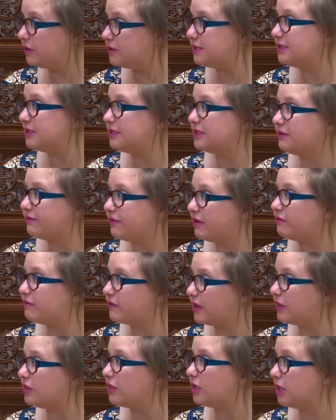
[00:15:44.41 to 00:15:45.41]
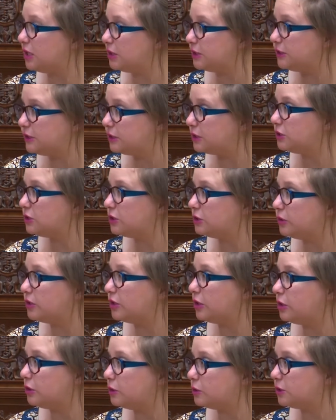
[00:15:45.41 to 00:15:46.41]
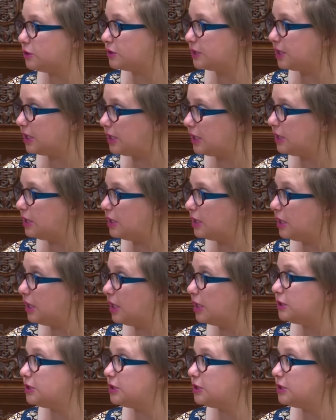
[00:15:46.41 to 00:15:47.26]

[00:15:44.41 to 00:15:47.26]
There's different fun things you can do with an older kid